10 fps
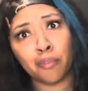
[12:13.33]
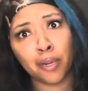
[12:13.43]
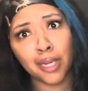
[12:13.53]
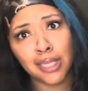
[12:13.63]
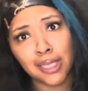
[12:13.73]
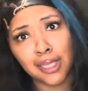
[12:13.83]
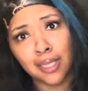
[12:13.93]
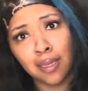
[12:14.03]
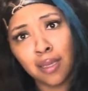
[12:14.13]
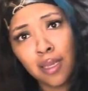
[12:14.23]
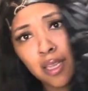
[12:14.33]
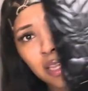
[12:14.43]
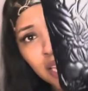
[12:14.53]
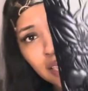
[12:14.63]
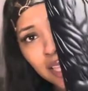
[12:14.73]
print?
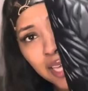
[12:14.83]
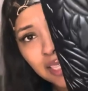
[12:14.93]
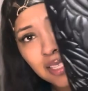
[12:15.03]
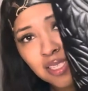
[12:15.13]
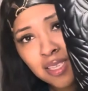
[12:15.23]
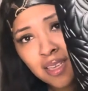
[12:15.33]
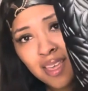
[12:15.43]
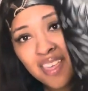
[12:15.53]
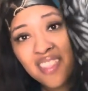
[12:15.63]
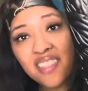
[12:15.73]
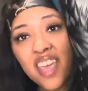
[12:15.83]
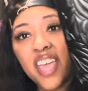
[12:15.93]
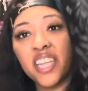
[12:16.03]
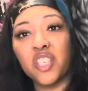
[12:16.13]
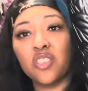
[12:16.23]
Look at that. That
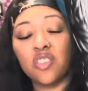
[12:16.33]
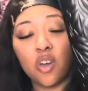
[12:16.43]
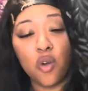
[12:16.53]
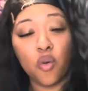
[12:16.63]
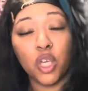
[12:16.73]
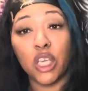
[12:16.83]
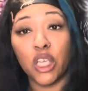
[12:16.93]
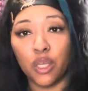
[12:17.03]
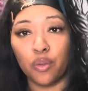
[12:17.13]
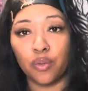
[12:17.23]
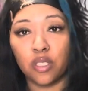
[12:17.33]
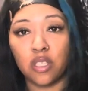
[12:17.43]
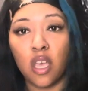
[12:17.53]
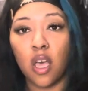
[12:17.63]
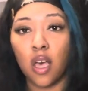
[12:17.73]
is so cute.
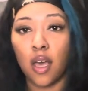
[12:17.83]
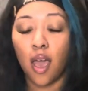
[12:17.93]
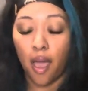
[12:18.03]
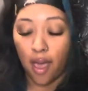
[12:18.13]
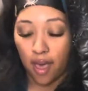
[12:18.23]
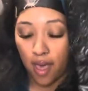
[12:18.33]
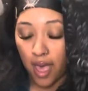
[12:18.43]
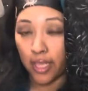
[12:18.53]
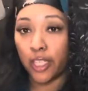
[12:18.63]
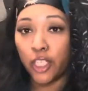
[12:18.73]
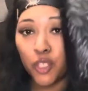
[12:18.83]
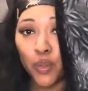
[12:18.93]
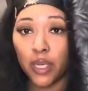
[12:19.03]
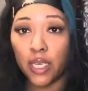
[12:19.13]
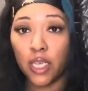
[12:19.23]
I
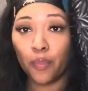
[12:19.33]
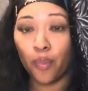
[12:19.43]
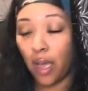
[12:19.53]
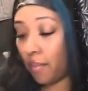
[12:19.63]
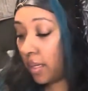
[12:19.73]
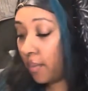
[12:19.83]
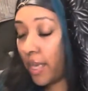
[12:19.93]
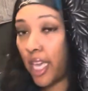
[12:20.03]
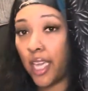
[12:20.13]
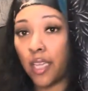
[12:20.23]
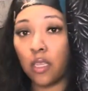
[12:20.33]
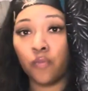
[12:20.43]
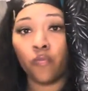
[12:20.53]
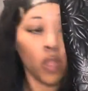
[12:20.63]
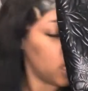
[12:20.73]
literally probably paid
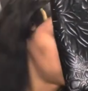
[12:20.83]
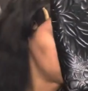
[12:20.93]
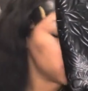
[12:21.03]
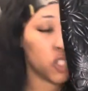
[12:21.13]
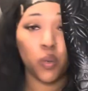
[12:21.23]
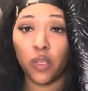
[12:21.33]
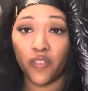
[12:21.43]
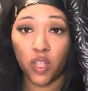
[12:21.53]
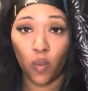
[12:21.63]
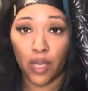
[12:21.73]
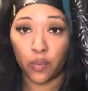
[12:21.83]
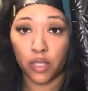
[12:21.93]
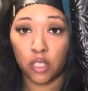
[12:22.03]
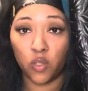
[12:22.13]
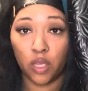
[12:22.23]
20 for the white
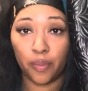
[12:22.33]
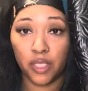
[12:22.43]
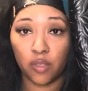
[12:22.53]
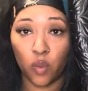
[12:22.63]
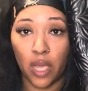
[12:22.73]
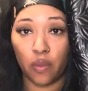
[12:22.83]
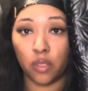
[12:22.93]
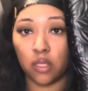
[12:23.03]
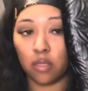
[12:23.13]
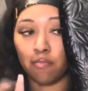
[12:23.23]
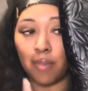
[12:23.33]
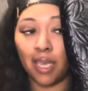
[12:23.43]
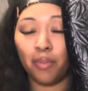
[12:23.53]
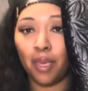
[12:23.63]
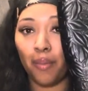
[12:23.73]
ones, 20 pieces of the white ones,
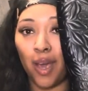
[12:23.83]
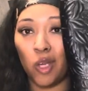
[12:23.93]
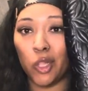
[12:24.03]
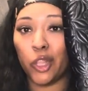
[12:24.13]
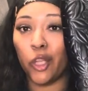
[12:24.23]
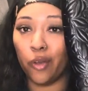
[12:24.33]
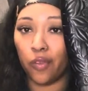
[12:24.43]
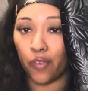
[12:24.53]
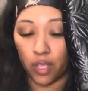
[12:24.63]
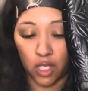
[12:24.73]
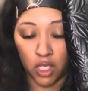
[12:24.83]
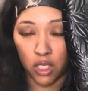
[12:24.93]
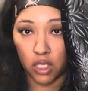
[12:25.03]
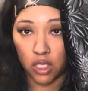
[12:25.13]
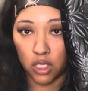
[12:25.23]
maybe about 30 for
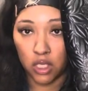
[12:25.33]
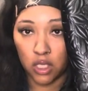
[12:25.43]
these.